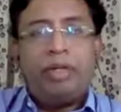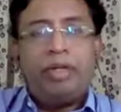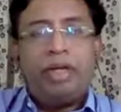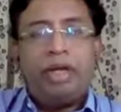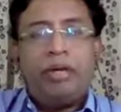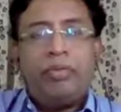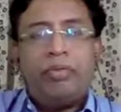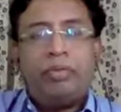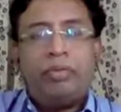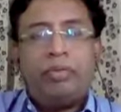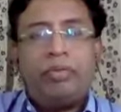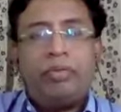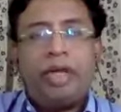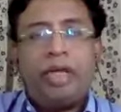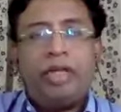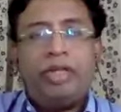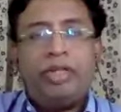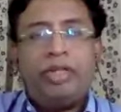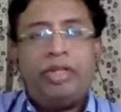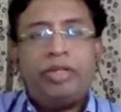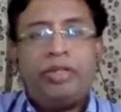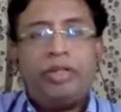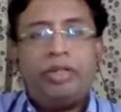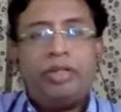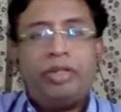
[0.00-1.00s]
you have to
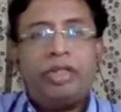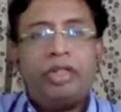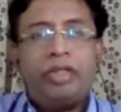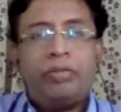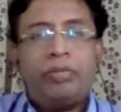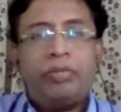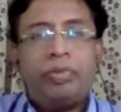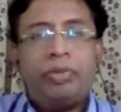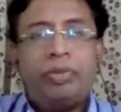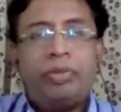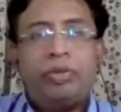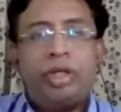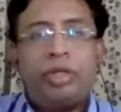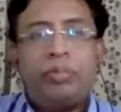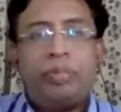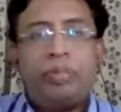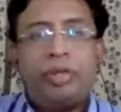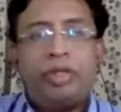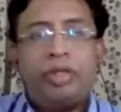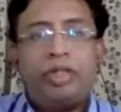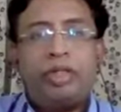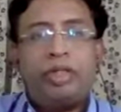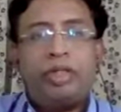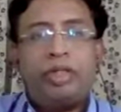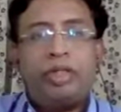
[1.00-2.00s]
ensure the smooth
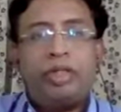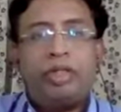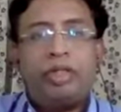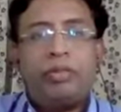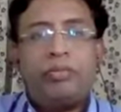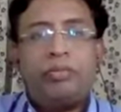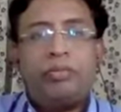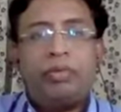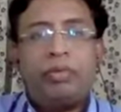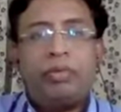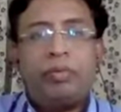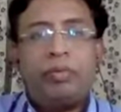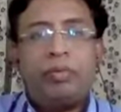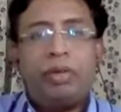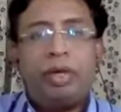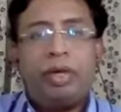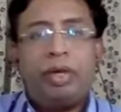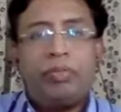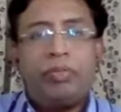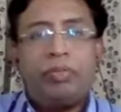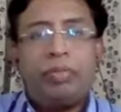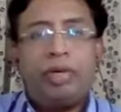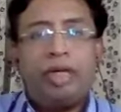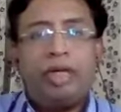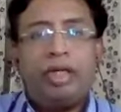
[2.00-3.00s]
operations of our
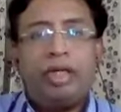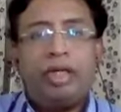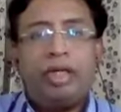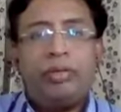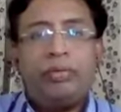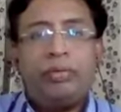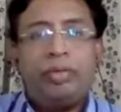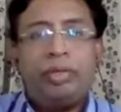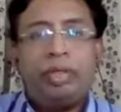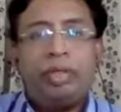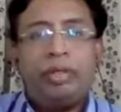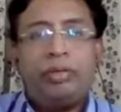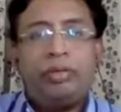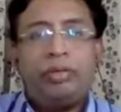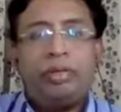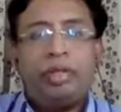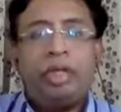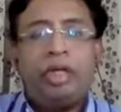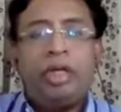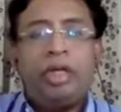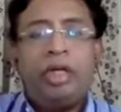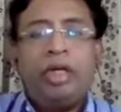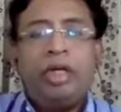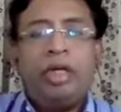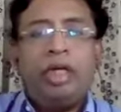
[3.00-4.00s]
power plant without
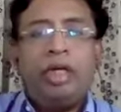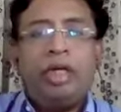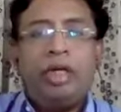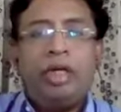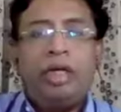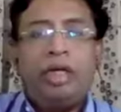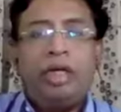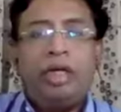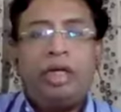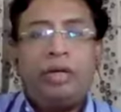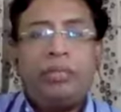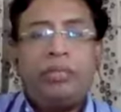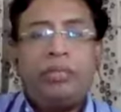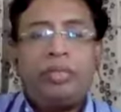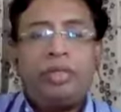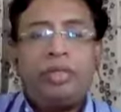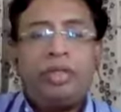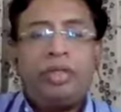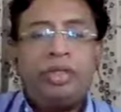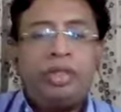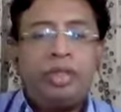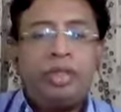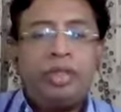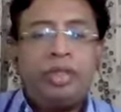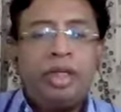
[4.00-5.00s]
any
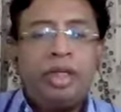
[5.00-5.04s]
interruptions.